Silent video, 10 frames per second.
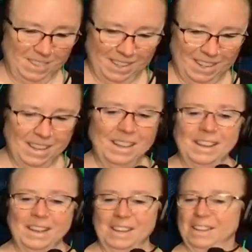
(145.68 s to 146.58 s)

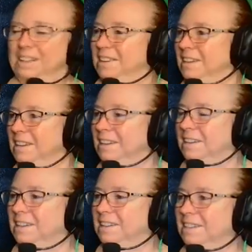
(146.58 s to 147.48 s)

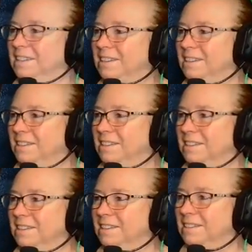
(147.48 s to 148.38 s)

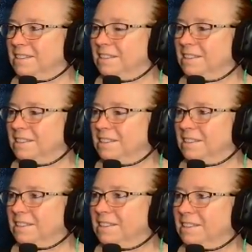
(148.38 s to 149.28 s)

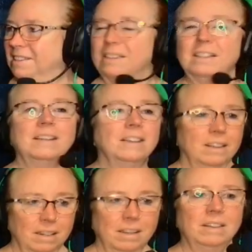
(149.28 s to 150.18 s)

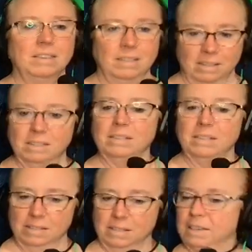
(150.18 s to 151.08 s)

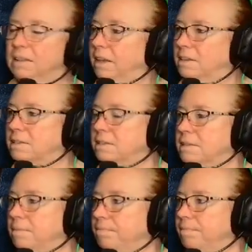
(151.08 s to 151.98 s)
The person shown says nothing.